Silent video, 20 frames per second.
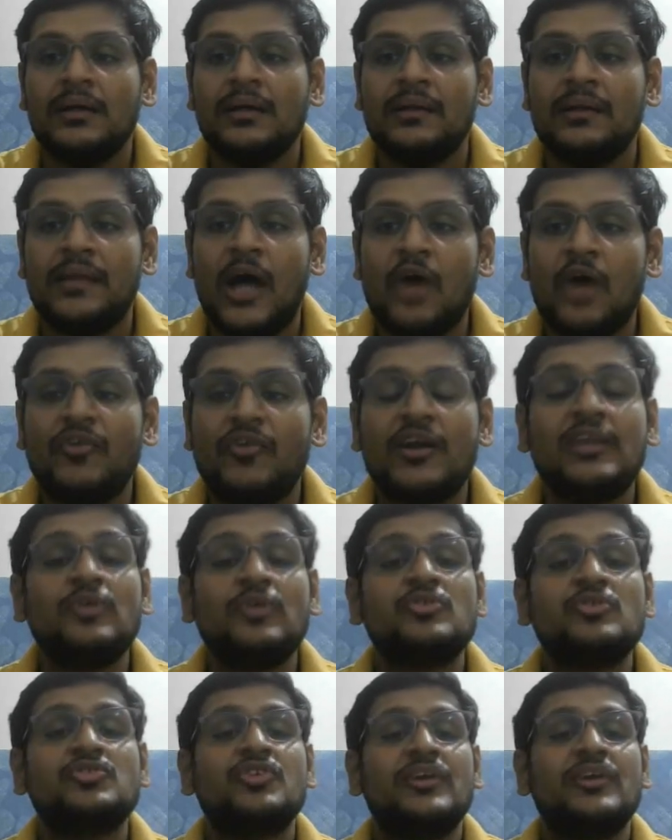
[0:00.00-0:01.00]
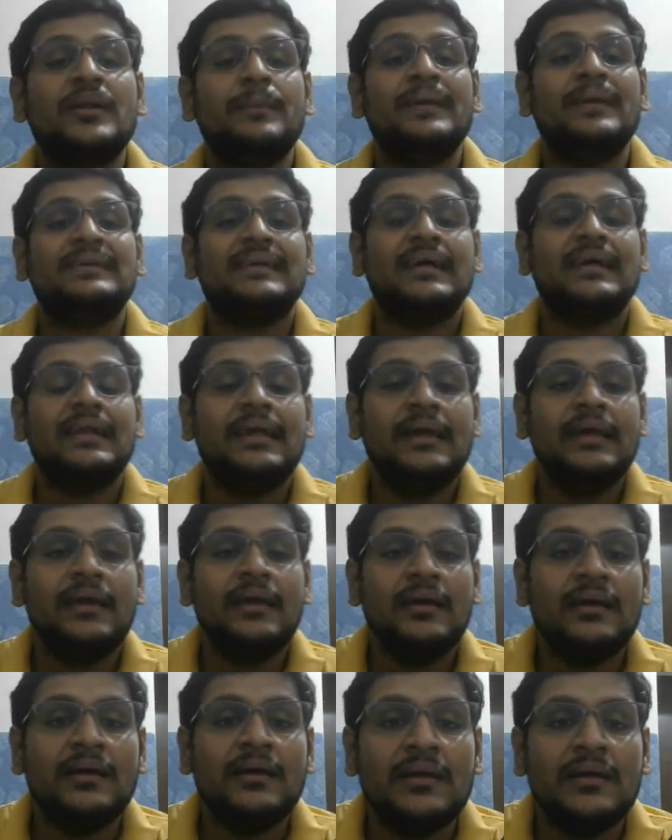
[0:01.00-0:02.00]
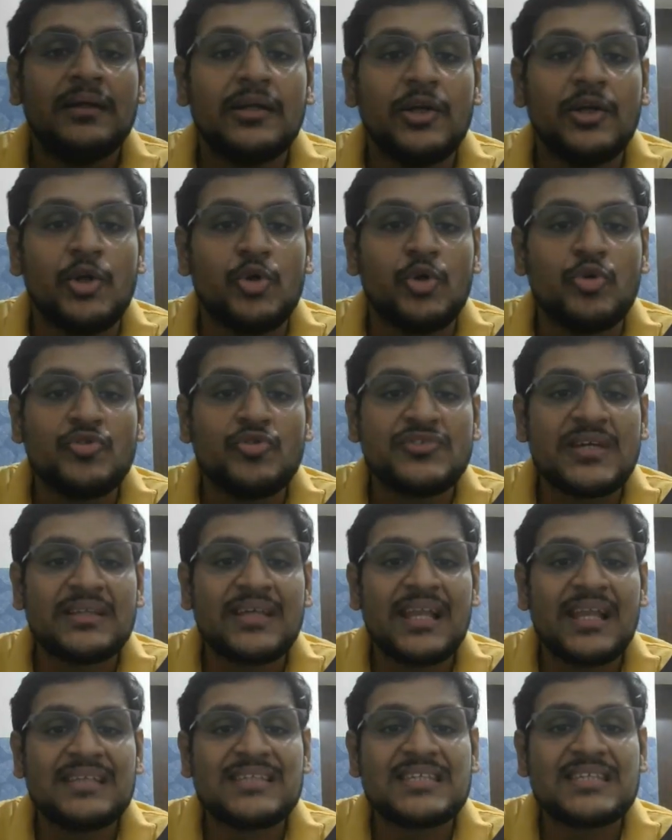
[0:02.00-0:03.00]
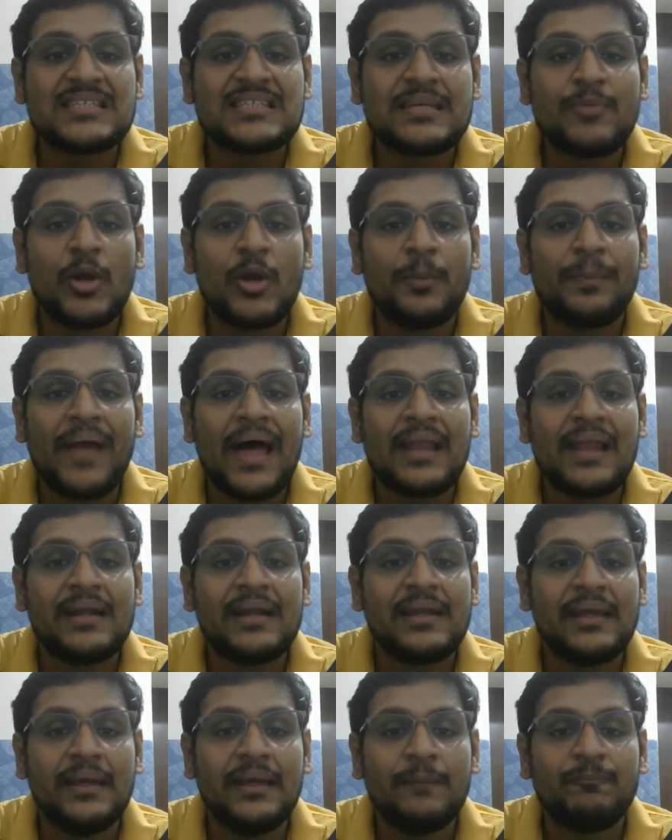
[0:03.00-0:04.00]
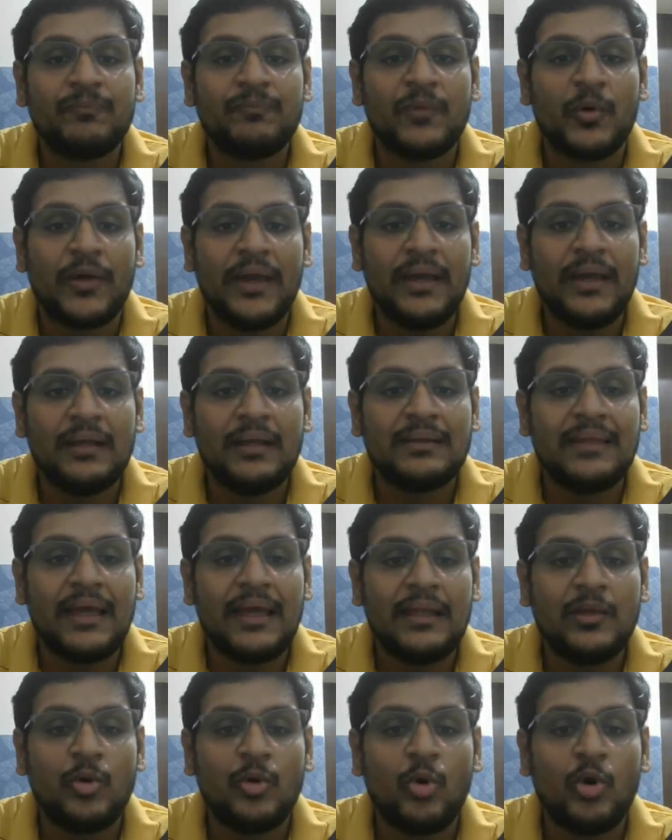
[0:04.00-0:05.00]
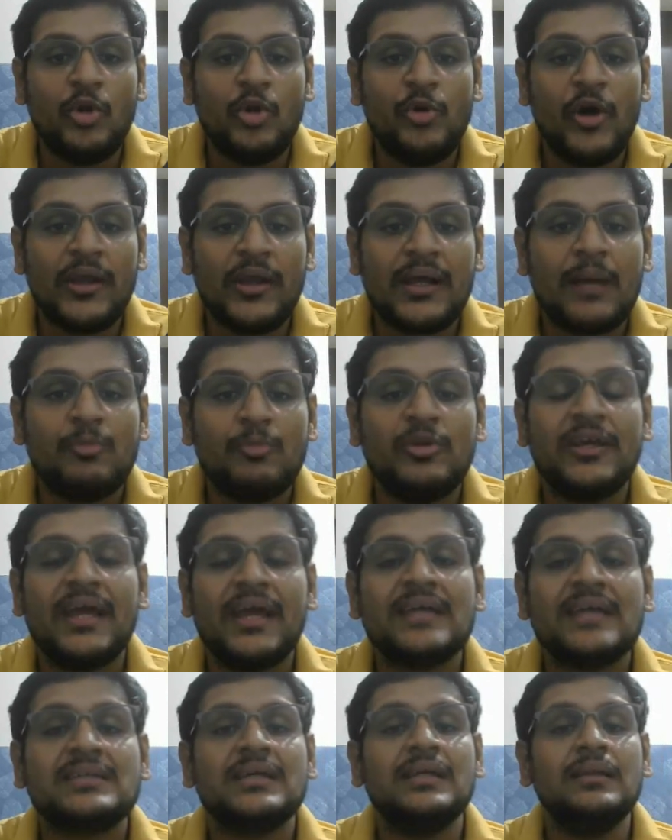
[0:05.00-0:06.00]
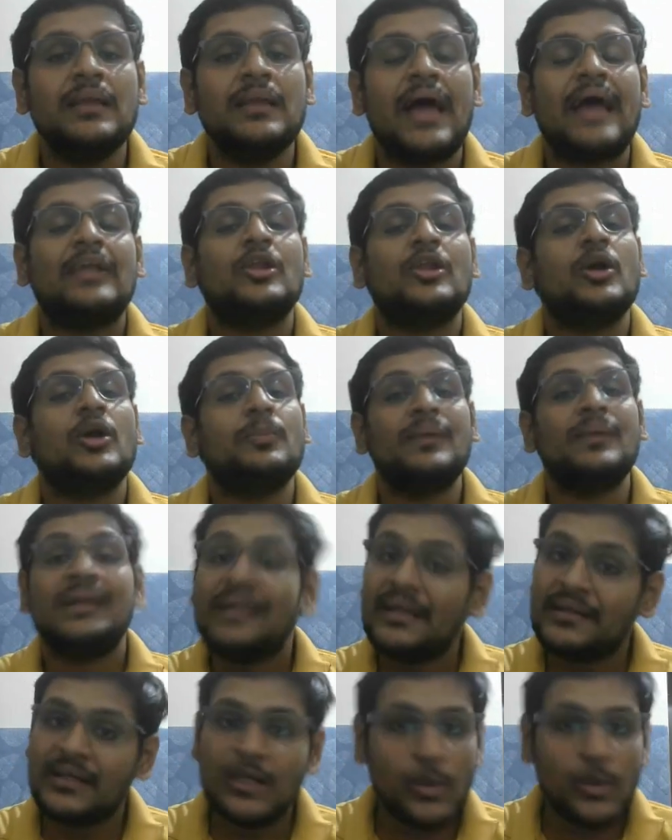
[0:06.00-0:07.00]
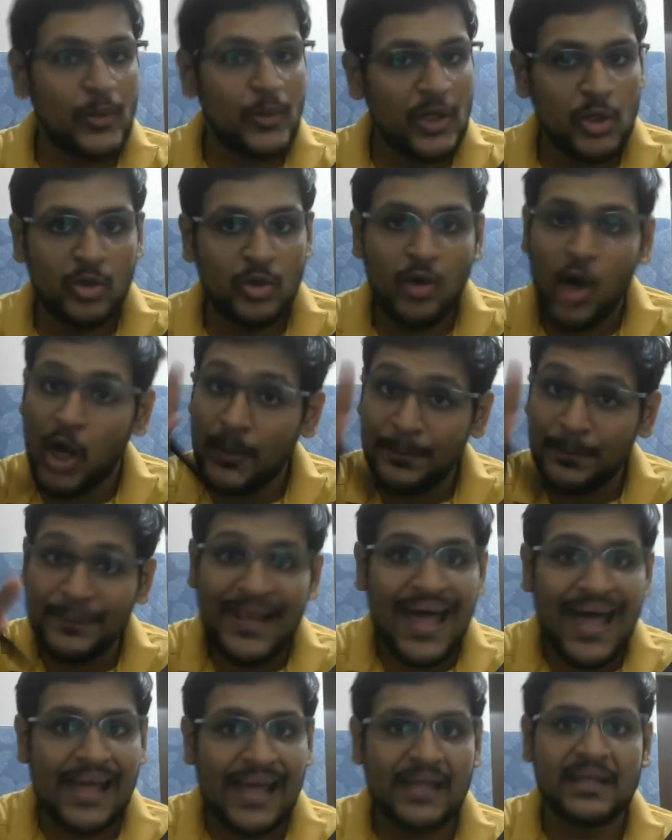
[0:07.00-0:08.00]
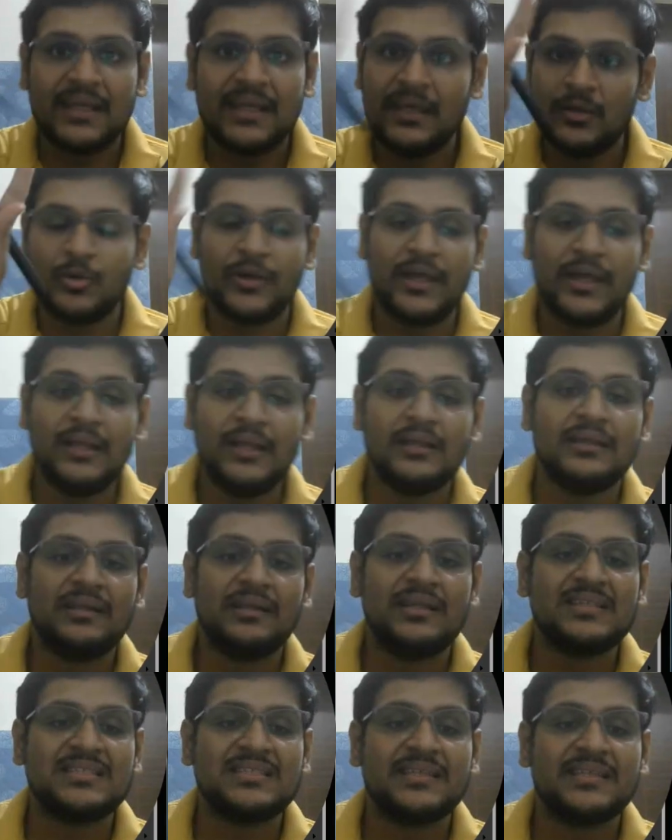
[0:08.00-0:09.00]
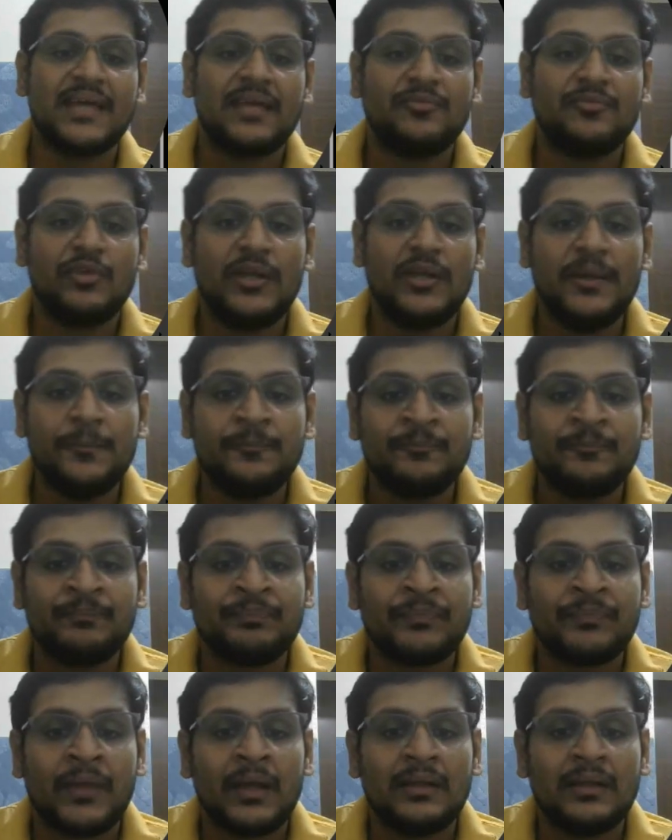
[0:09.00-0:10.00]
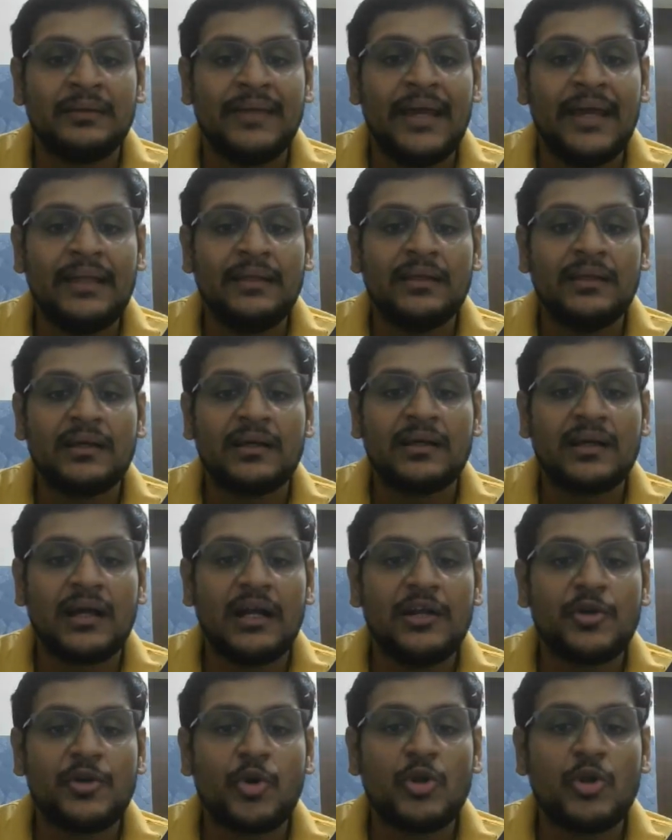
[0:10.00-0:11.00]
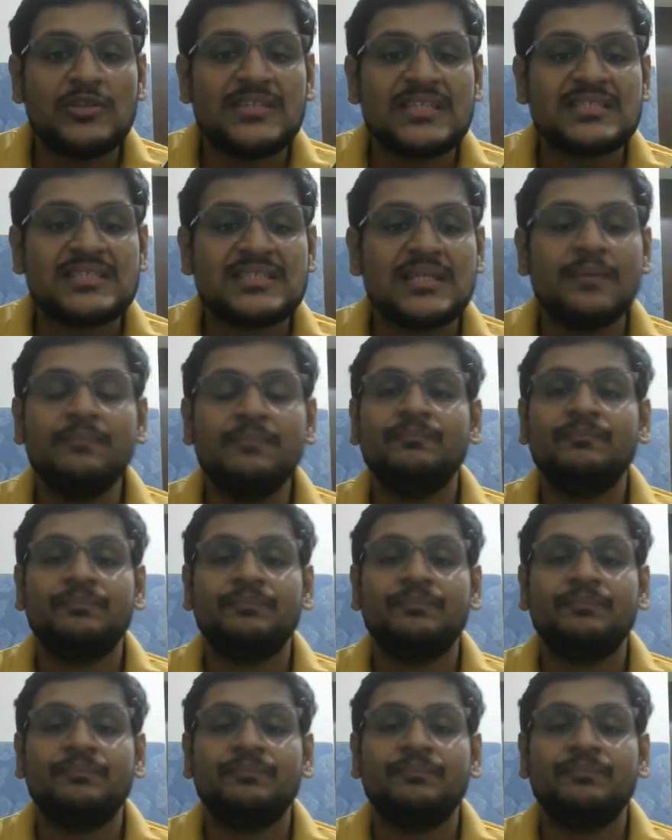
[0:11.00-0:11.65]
Now for new student, basically do signal and system on priority. Okay, then hold your communication, analog plus digital, you will do on priority. Okay, listen carefully. Then control system.